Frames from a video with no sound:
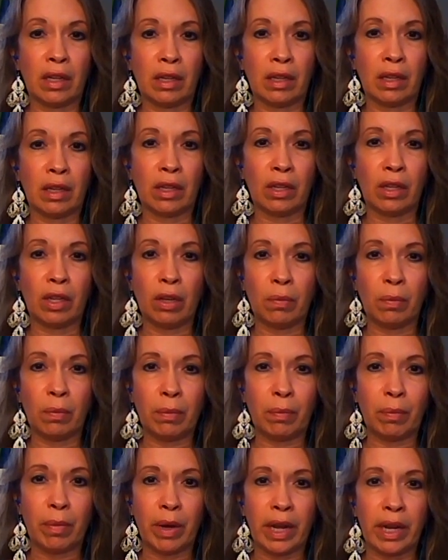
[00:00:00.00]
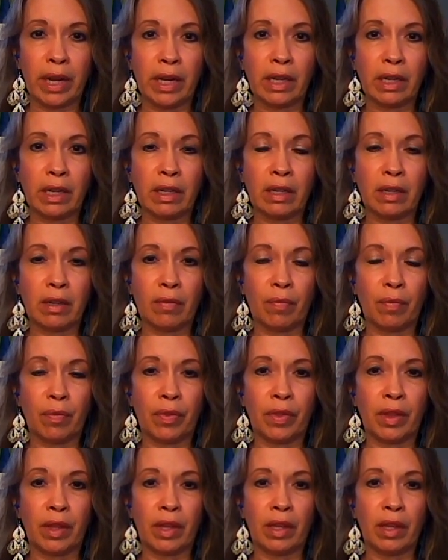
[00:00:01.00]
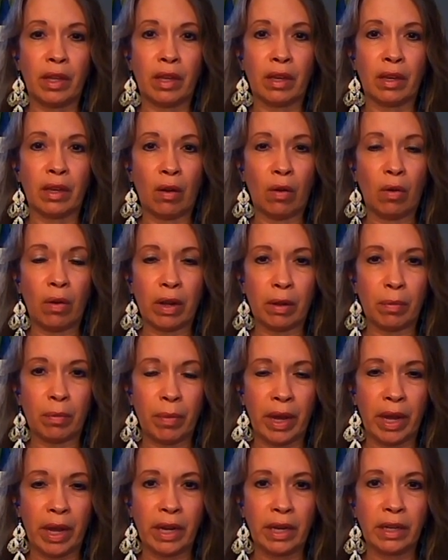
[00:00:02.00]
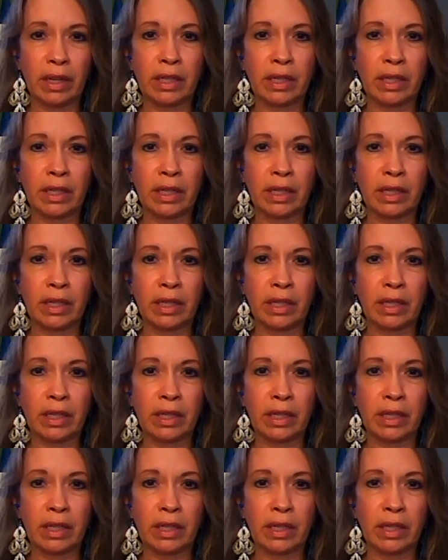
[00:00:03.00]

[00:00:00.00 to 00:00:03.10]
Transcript: the human mind, the egoic mind,